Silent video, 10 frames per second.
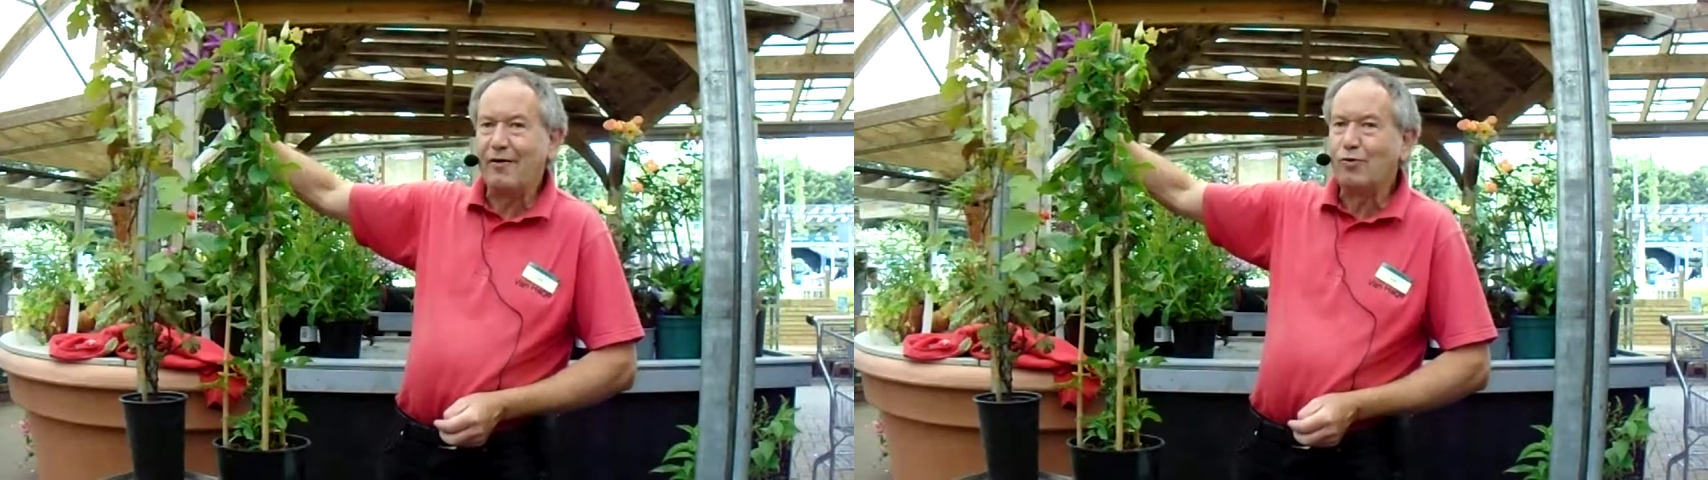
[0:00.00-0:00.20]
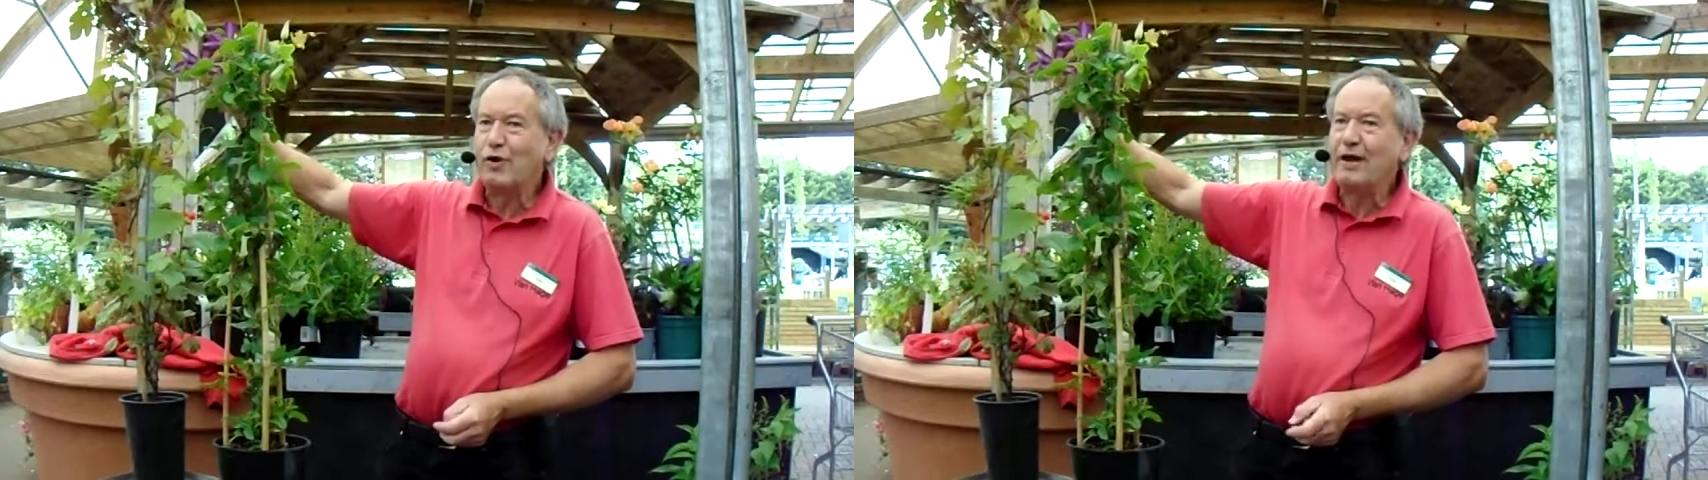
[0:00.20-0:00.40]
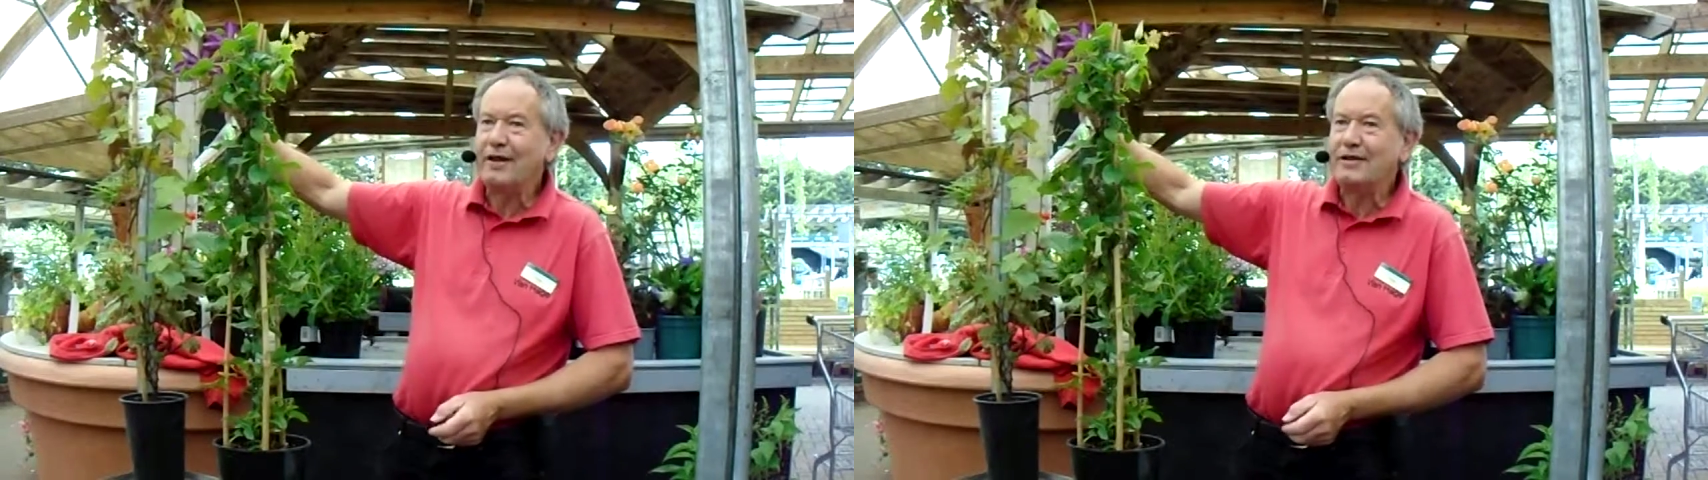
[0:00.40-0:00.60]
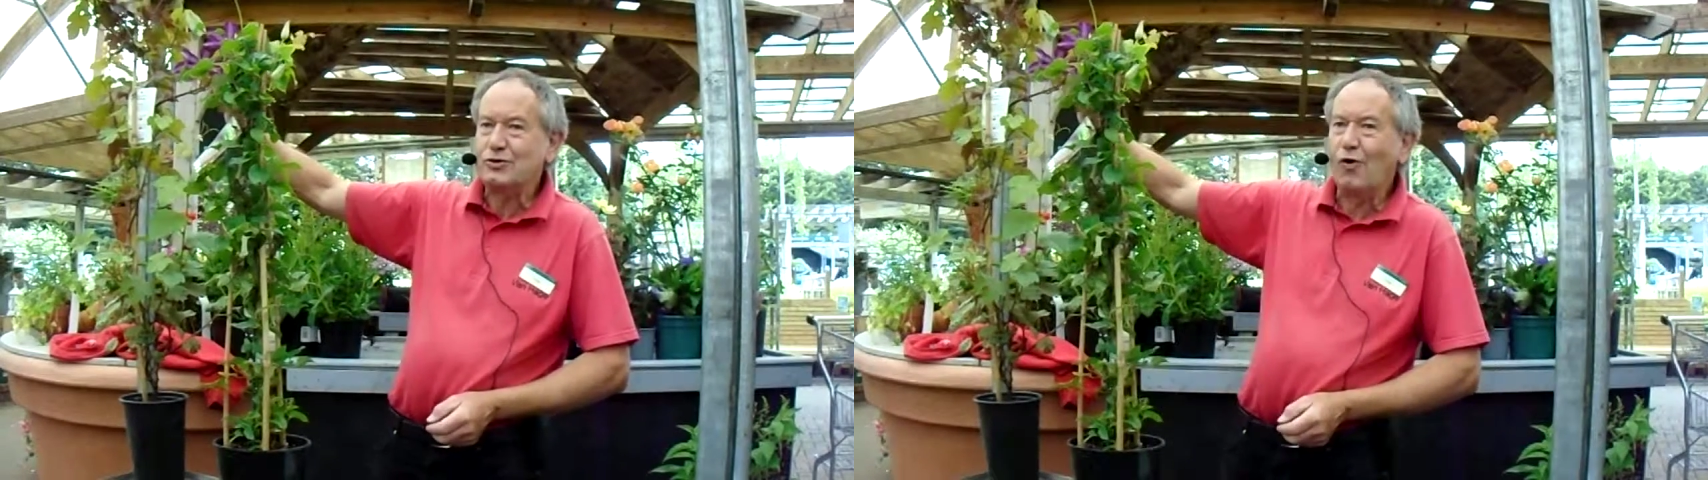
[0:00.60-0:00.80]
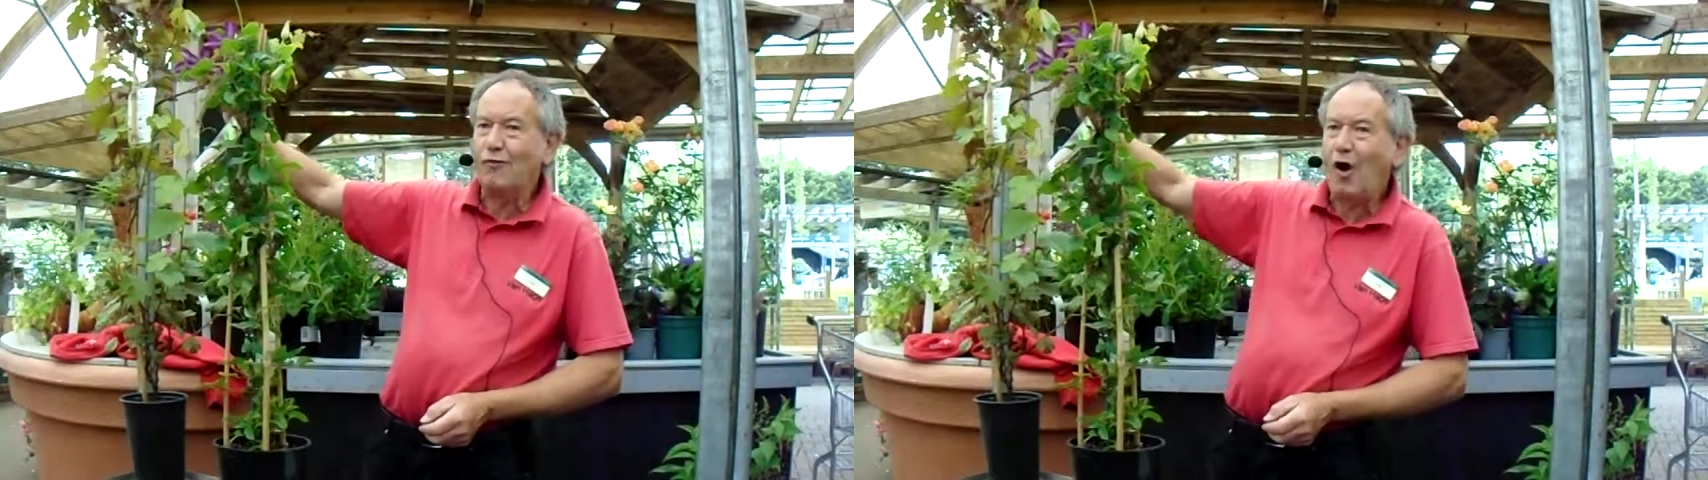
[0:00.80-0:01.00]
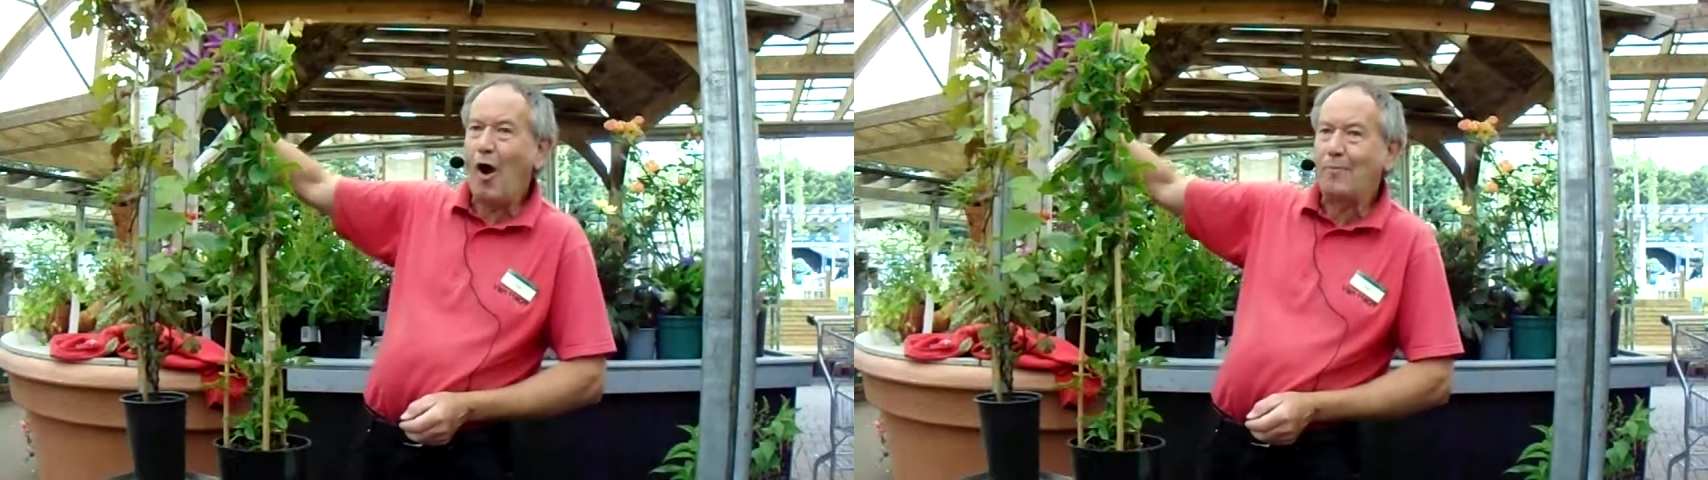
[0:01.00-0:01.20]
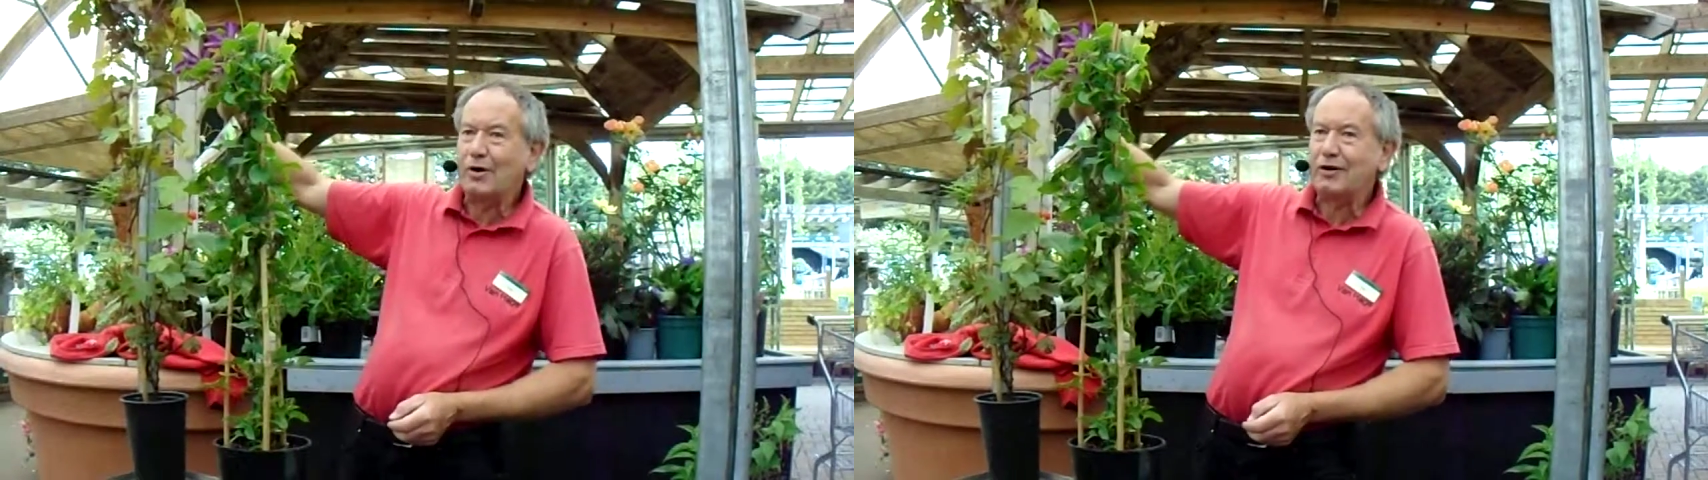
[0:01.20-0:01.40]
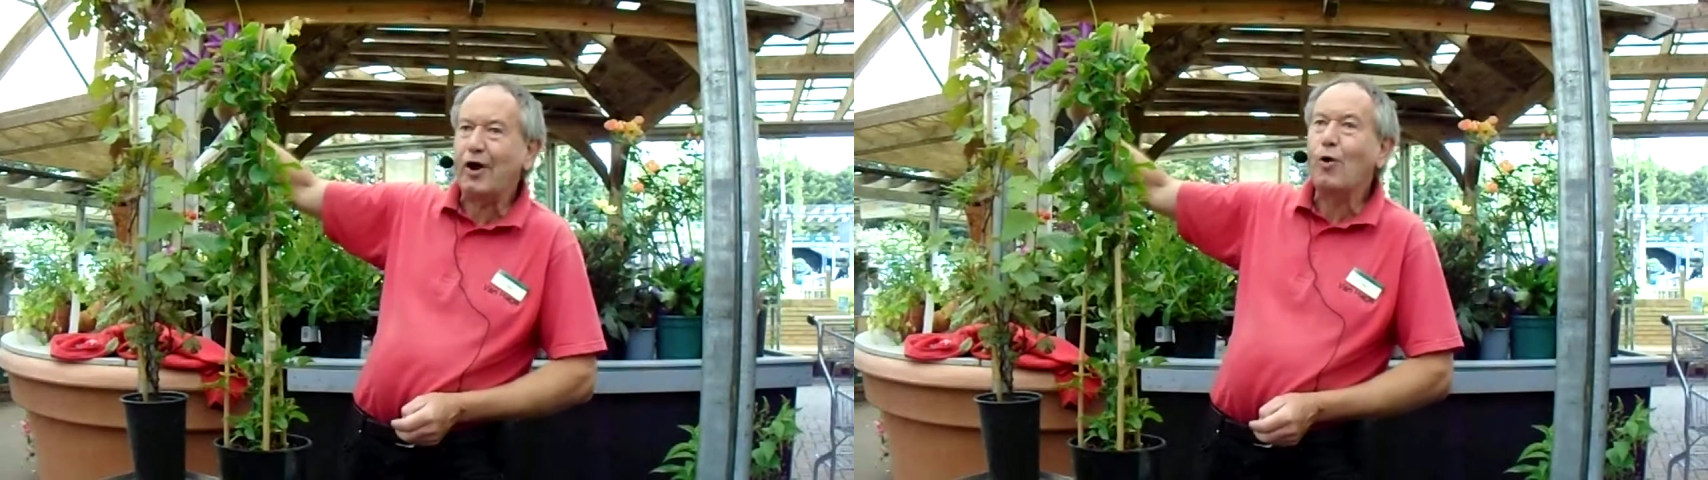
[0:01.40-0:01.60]
a really sort of
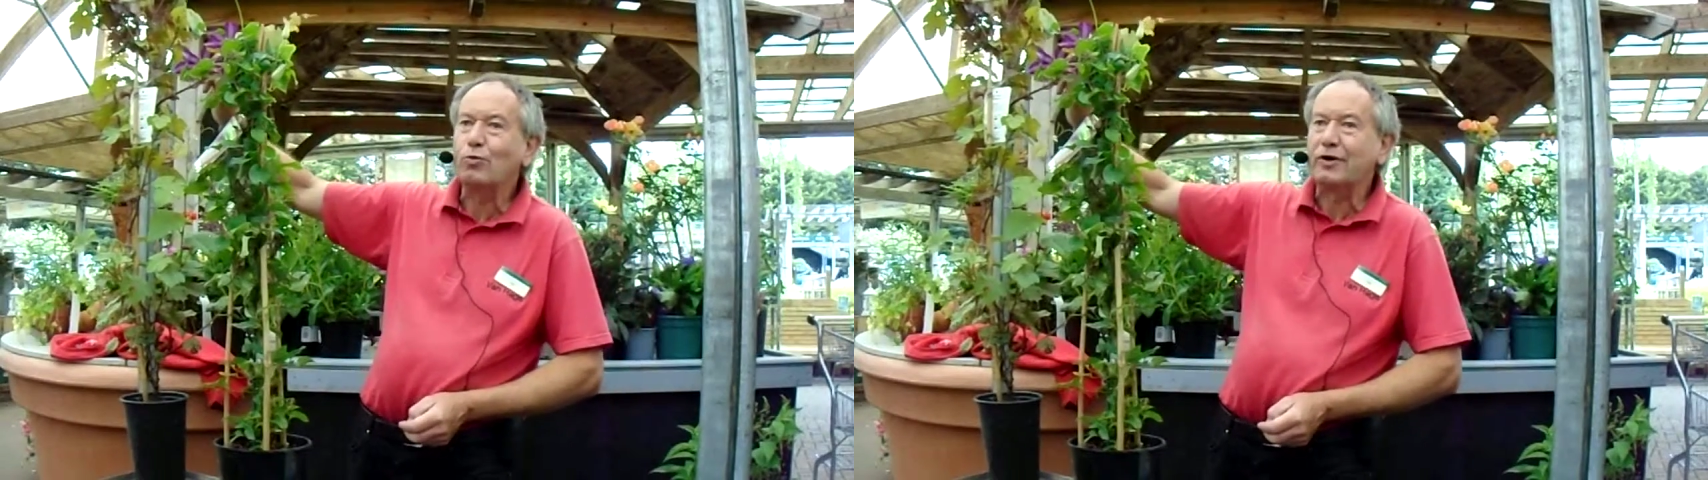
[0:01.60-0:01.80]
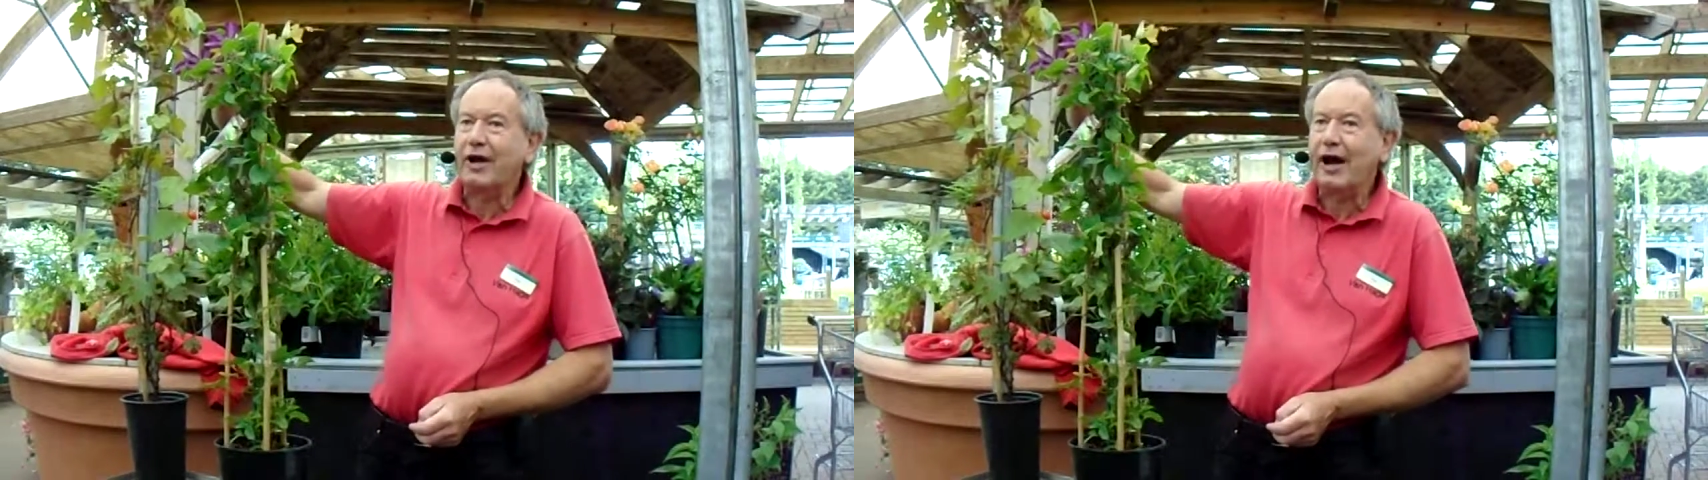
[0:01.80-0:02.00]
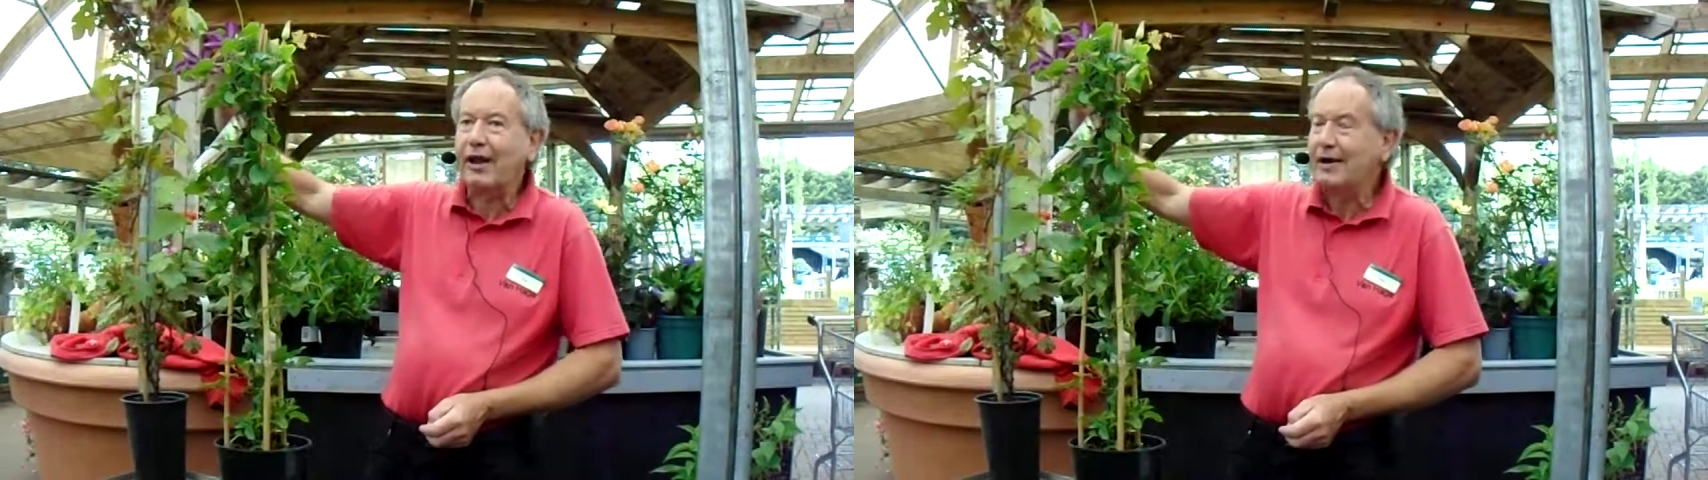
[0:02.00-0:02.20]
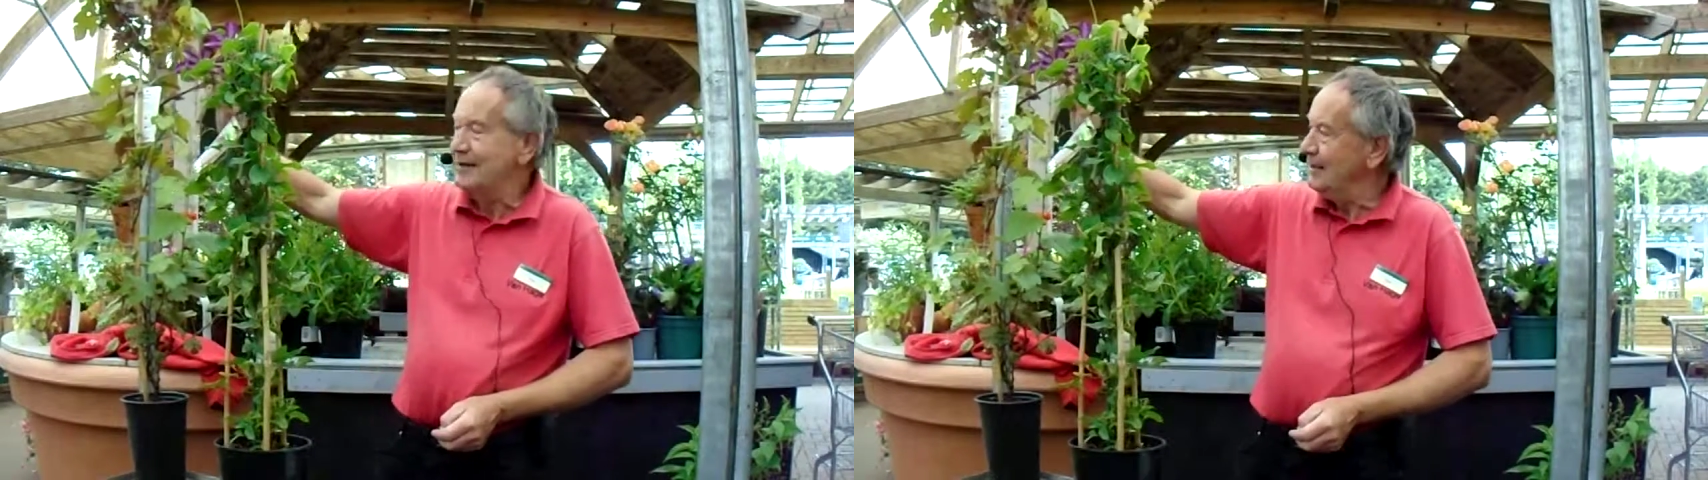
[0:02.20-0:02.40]
vibrant golden colour.